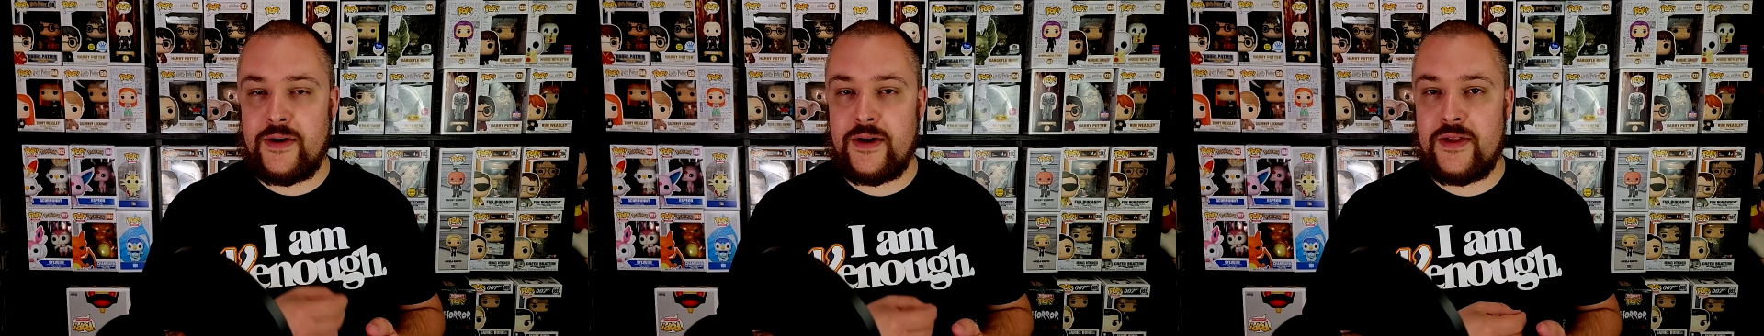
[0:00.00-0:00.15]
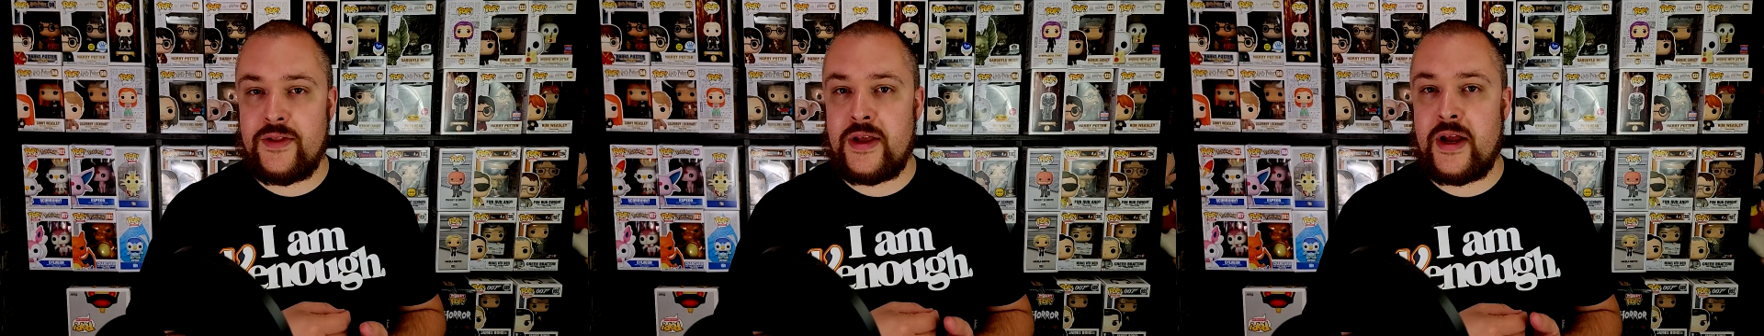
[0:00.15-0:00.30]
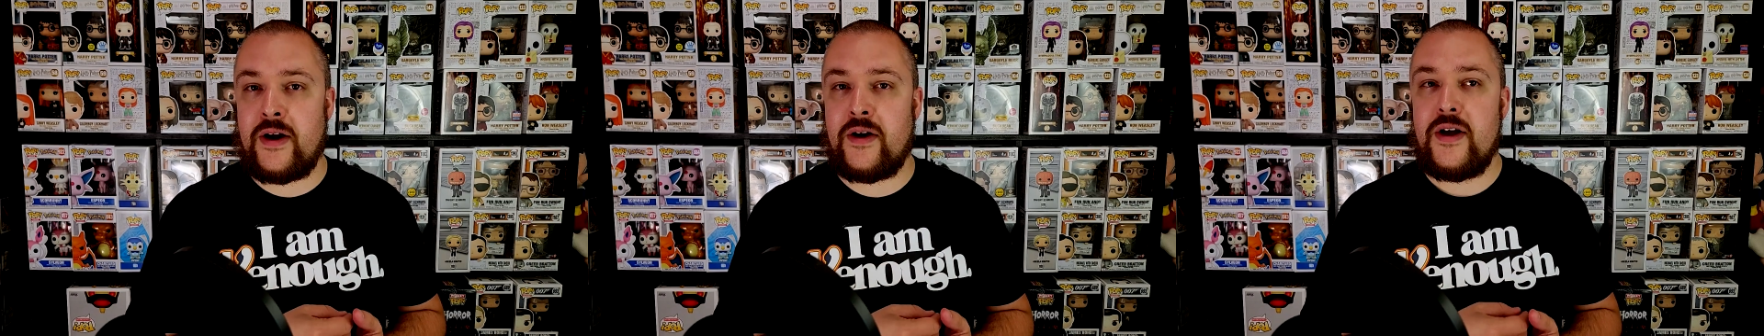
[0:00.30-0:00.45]

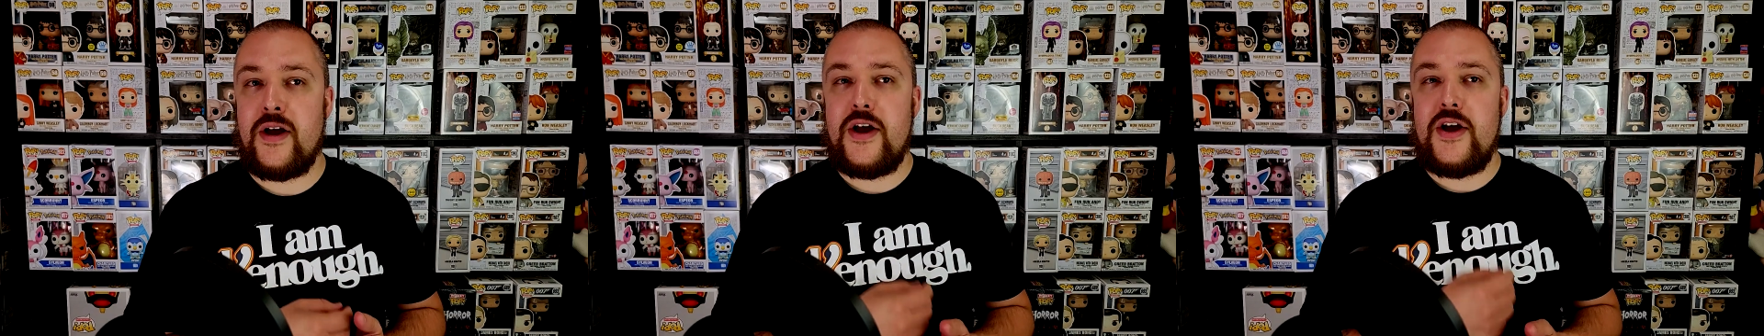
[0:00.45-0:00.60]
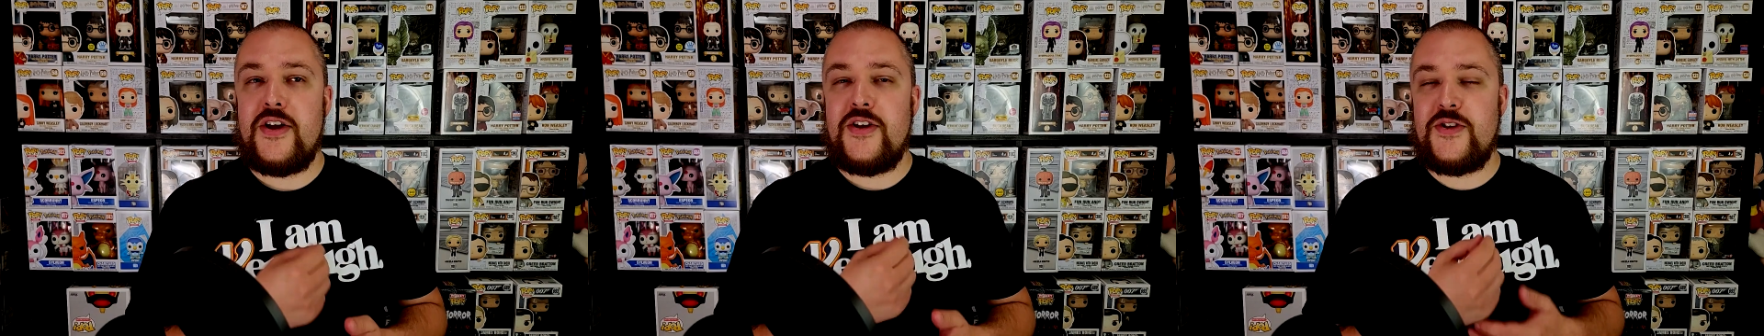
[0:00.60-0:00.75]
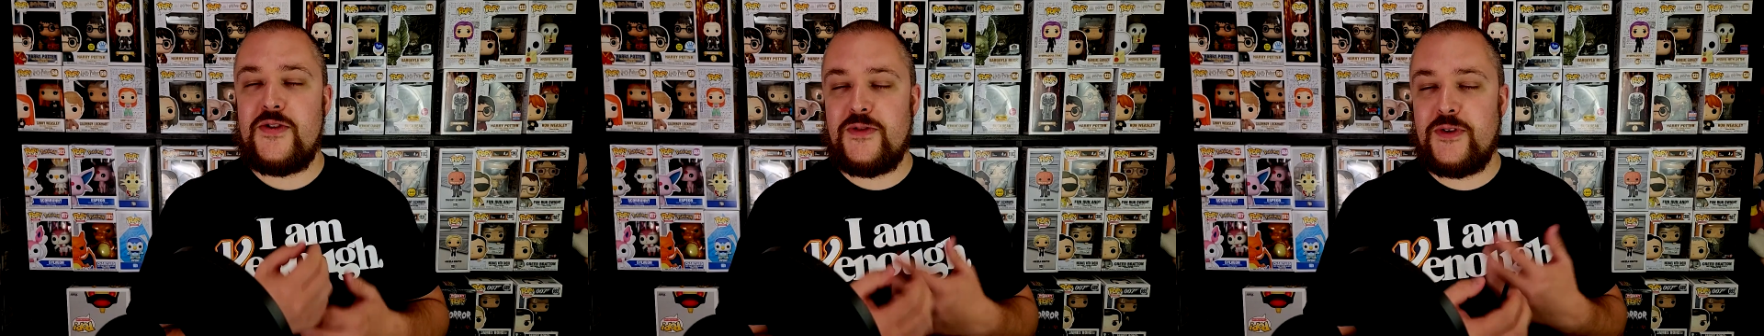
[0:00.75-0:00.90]
and there.
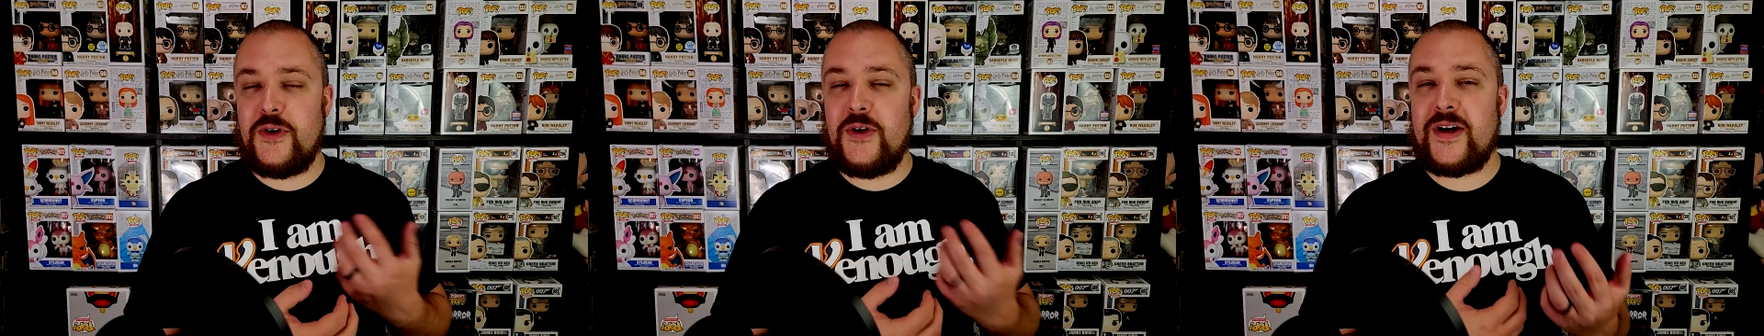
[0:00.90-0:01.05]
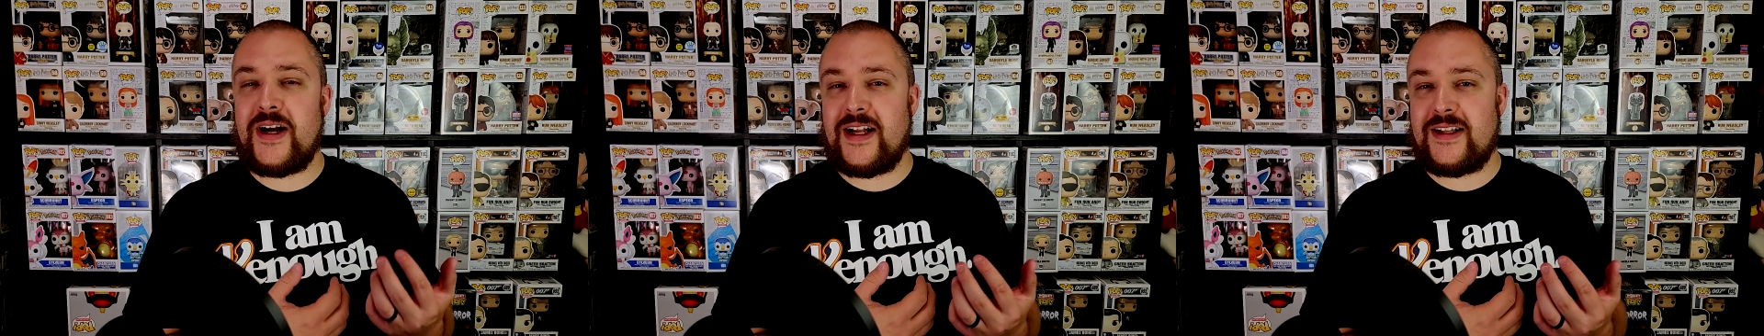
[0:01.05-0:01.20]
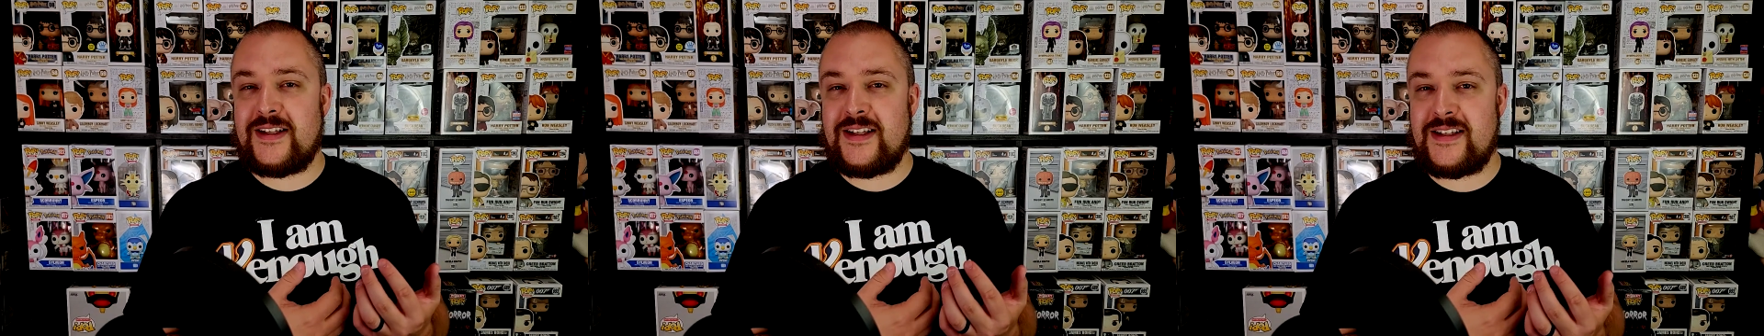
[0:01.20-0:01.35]
You really
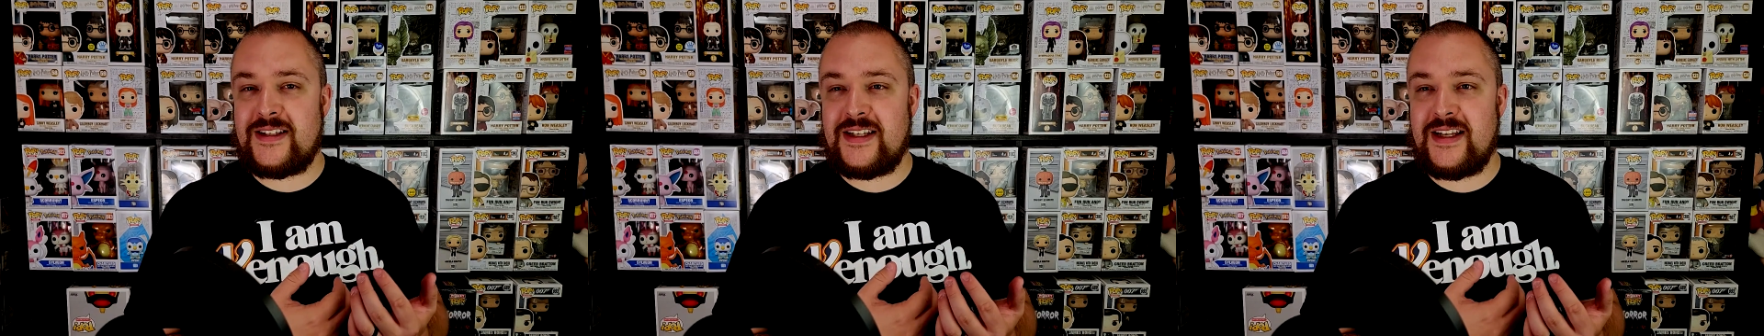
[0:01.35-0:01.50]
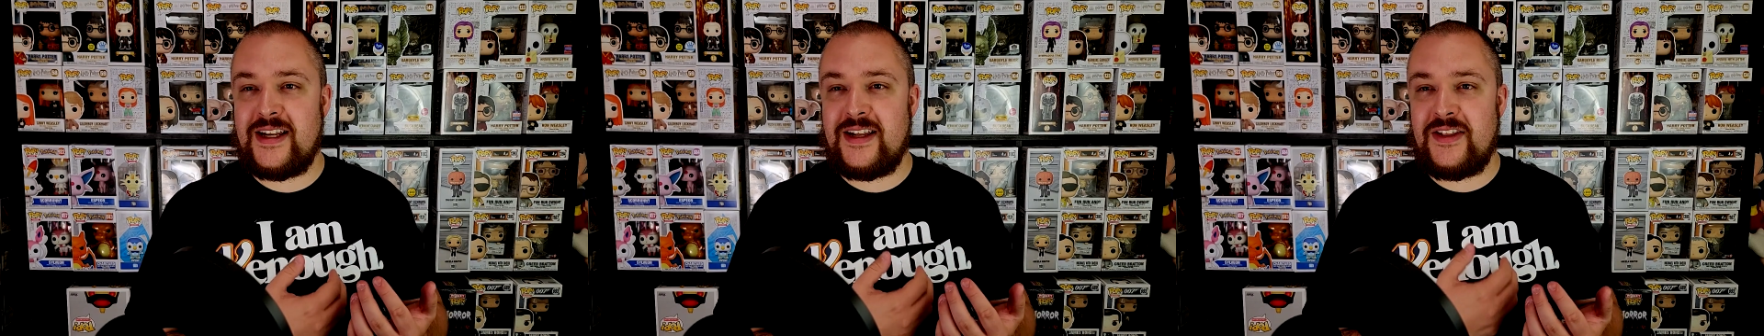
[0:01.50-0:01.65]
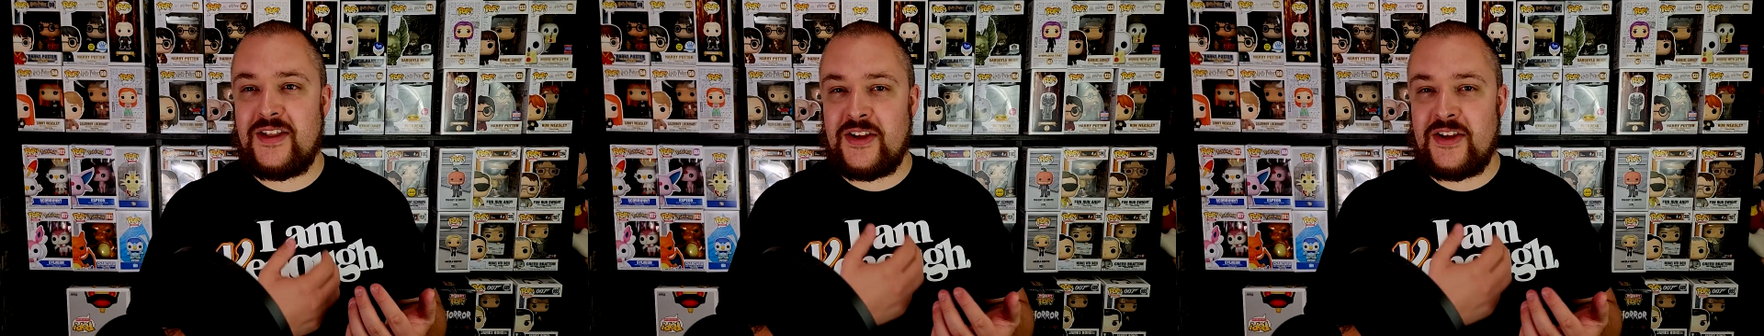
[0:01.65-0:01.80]
got to see